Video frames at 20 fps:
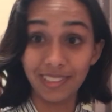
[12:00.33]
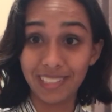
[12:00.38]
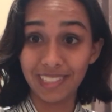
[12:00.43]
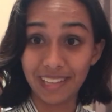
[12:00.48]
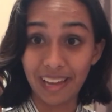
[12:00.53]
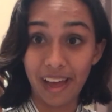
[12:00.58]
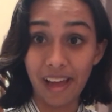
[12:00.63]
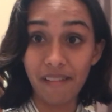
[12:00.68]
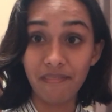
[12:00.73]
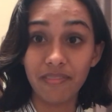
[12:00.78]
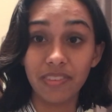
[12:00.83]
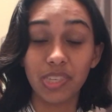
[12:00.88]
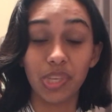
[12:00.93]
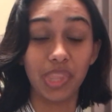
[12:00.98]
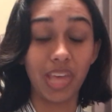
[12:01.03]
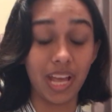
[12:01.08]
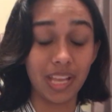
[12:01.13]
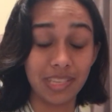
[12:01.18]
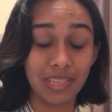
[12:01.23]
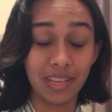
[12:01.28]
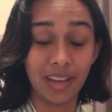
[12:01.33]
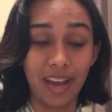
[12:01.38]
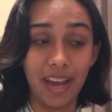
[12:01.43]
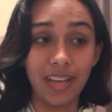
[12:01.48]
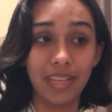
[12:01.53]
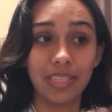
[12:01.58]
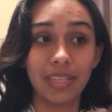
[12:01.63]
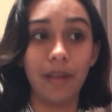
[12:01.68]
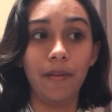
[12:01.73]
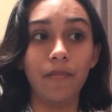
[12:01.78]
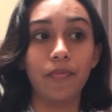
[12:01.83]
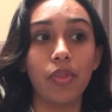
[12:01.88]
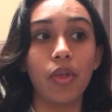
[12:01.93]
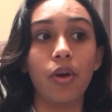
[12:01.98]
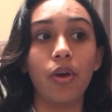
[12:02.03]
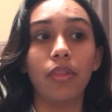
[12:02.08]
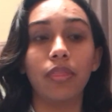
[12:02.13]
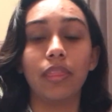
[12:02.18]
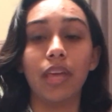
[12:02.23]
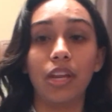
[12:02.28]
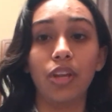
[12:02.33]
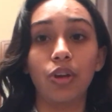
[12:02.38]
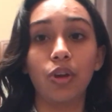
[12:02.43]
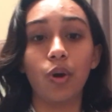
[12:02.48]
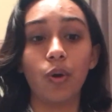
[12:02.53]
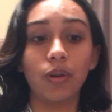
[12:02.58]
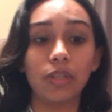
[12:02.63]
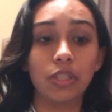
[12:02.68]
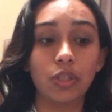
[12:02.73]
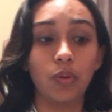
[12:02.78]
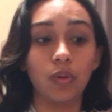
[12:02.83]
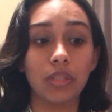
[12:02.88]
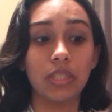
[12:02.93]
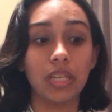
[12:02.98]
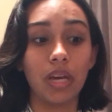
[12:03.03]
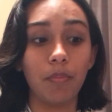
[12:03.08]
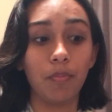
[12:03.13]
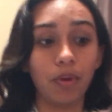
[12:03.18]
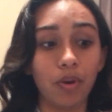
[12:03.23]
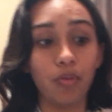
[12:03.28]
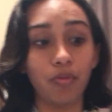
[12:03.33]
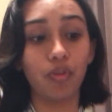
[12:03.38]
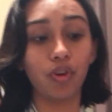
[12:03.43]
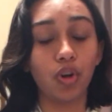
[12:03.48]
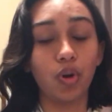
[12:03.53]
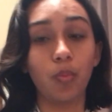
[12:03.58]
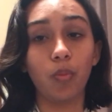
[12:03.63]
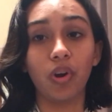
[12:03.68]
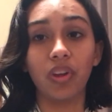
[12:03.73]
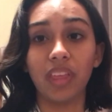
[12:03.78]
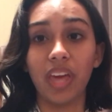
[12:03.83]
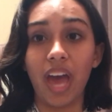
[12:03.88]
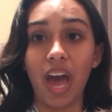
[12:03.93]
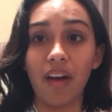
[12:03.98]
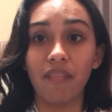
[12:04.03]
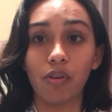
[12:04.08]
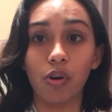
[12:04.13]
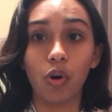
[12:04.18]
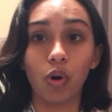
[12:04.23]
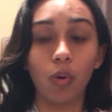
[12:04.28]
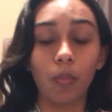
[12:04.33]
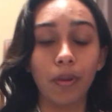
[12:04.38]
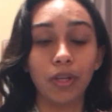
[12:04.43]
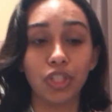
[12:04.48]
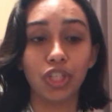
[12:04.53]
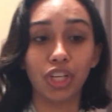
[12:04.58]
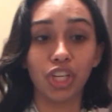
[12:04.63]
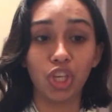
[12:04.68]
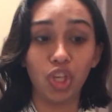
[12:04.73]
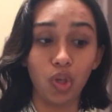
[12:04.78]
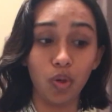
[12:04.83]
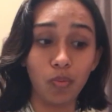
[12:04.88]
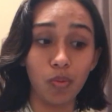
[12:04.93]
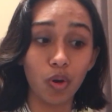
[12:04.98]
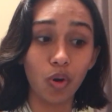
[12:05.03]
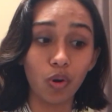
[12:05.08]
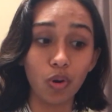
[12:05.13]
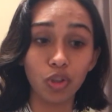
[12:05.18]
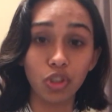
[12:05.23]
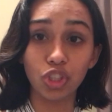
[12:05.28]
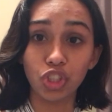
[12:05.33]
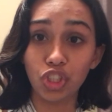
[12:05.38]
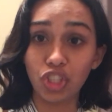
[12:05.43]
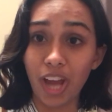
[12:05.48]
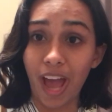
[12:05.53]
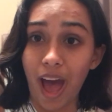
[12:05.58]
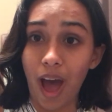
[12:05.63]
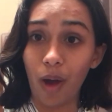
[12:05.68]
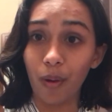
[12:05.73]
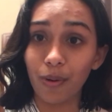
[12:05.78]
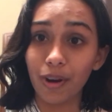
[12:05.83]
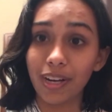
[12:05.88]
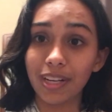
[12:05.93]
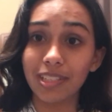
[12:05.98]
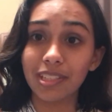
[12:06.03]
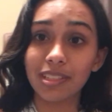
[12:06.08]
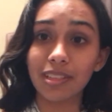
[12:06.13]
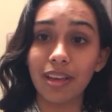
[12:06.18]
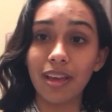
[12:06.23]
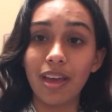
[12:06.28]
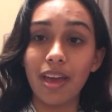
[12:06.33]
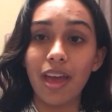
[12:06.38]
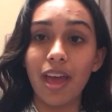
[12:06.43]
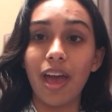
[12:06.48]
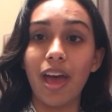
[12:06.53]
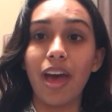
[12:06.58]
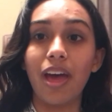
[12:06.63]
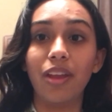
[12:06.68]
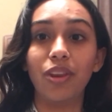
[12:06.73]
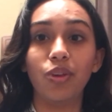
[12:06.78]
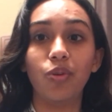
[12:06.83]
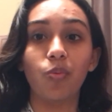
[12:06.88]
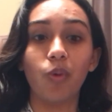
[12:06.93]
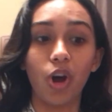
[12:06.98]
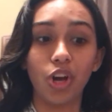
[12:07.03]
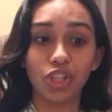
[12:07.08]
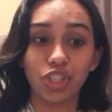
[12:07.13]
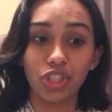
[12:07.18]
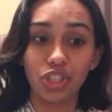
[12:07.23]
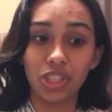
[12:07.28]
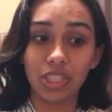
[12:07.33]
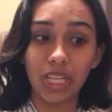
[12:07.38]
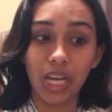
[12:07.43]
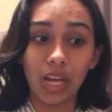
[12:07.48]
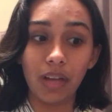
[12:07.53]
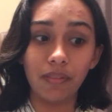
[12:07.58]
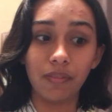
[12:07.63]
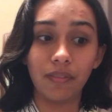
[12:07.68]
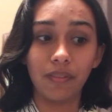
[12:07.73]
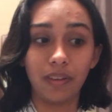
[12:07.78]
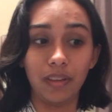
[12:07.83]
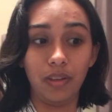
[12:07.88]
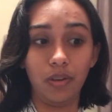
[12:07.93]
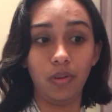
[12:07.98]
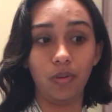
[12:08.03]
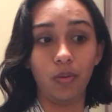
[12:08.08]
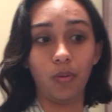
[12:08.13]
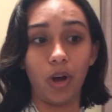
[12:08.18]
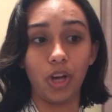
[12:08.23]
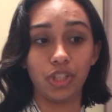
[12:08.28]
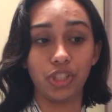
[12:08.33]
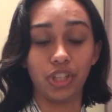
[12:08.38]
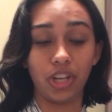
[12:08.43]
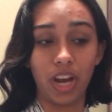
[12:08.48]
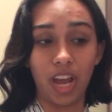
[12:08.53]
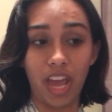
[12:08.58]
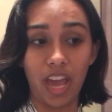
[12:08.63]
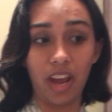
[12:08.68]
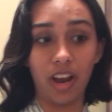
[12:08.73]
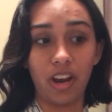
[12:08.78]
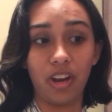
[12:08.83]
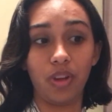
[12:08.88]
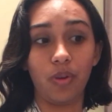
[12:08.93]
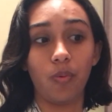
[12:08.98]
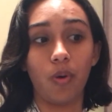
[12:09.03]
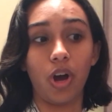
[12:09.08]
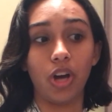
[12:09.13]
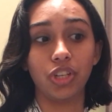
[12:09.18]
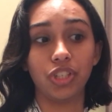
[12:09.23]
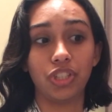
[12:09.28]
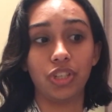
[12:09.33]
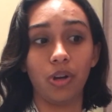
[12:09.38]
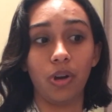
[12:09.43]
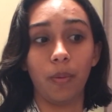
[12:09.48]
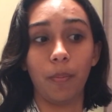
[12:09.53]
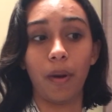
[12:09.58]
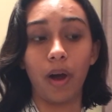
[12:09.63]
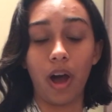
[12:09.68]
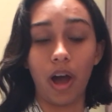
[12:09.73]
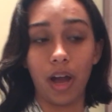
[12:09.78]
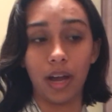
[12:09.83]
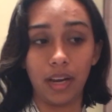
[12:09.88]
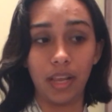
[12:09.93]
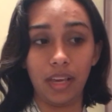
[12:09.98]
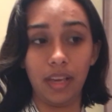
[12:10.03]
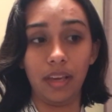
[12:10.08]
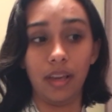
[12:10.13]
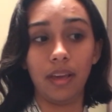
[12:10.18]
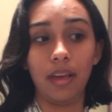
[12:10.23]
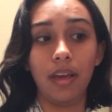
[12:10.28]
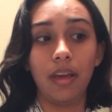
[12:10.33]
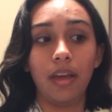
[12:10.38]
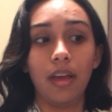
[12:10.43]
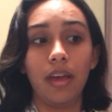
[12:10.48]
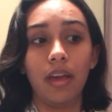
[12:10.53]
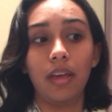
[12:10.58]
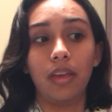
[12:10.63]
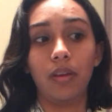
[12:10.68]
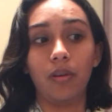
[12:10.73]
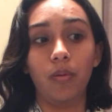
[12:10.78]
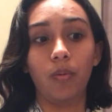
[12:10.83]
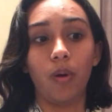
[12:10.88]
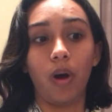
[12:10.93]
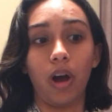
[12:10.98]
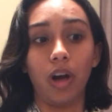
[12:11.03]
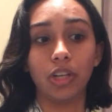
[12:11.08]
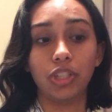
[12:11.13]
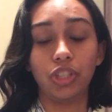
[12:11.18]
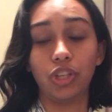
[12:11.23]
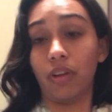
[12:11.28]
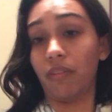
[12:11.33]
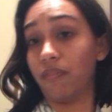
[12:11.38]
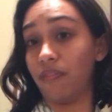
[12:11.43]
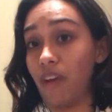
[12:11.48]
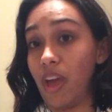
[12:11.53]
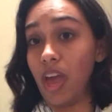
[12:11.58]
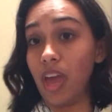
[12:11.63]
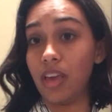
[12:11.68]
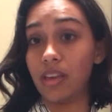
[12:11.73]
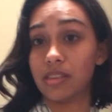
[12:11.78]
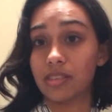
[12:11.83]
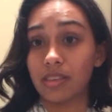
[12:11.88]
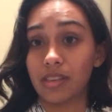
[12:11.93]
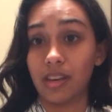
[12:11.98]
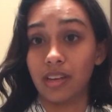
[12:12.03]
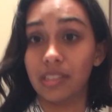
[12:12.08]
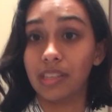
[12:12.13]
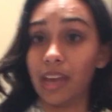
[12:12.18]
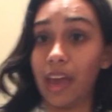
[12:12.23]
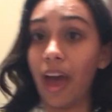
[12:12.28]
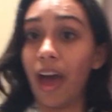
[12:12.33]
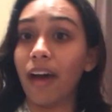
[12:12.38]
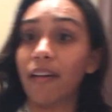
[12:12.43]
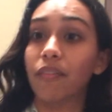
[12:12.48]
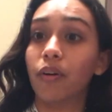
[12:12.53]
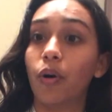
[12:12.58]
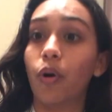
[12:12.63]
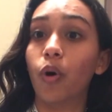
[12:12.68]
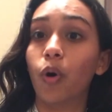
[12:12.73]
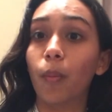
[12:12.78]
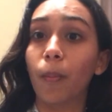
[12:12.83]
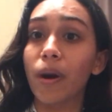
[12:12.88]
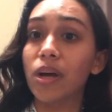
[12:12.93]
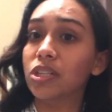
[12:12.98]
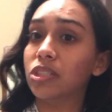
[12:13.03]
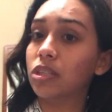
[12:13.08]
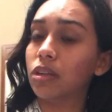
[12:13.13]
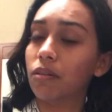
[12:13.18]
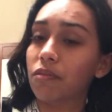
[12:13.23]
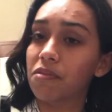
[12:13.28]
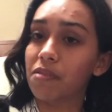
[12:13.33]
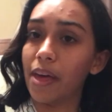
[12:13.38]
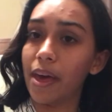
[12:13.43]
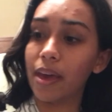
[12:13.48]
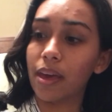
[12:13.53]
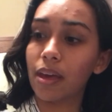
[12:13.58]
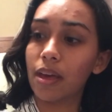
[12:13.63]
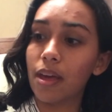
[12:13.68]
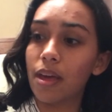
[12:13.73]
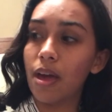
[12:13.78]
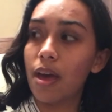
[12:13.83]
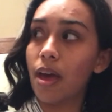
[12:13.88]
your stuff so that's nice then you go into a separate room where they have a whole bunch of cubicles showers and you wash yourself you wash your hair you wash your body you wash your face because they have a whole bunch of like